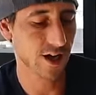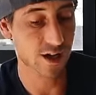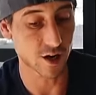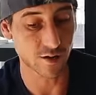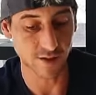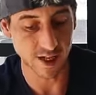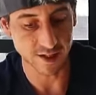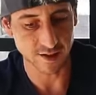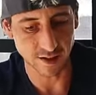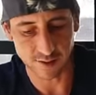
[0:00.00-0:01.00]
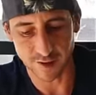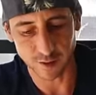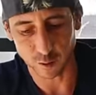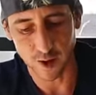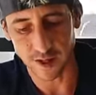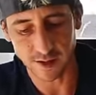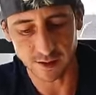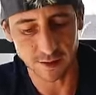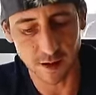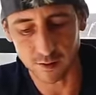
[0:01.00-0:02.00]
It could have easily been 20.
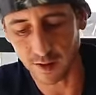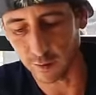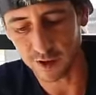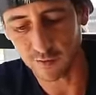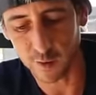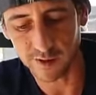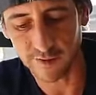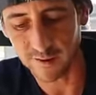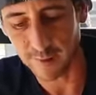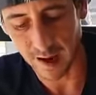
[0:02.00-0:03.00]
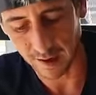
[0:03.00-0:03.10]
No, it was 45